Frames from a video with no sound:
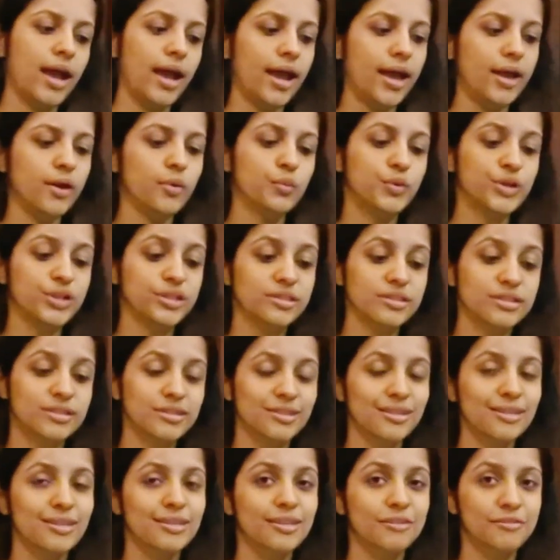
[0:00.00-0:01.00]
And we're
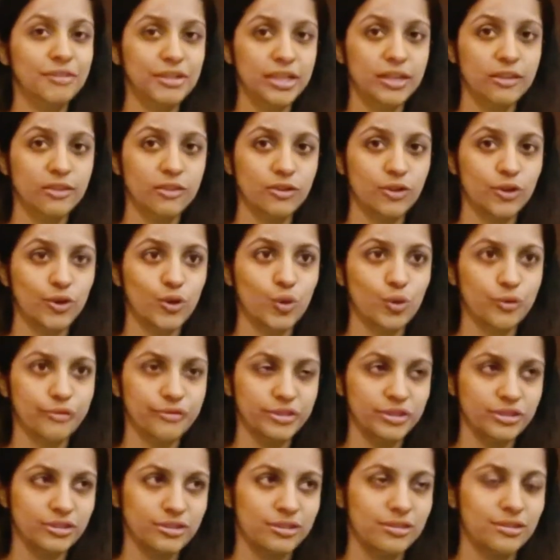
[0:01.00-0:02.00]
still living in the
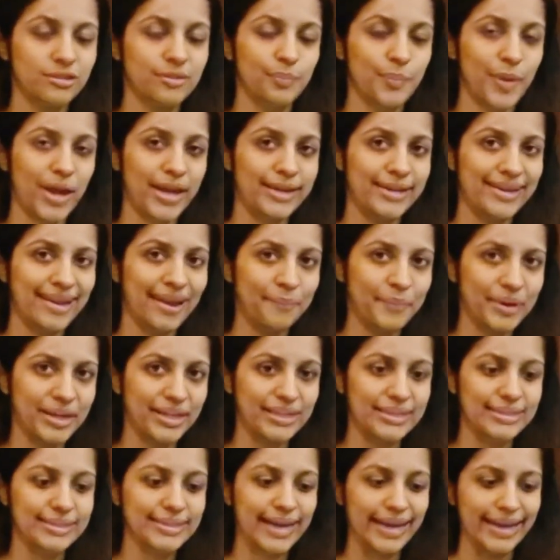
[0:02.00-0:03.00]
COVID
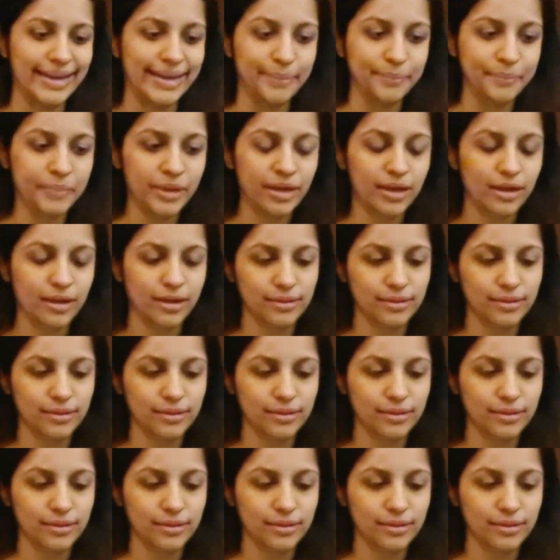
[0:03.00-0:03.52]
pandemic time.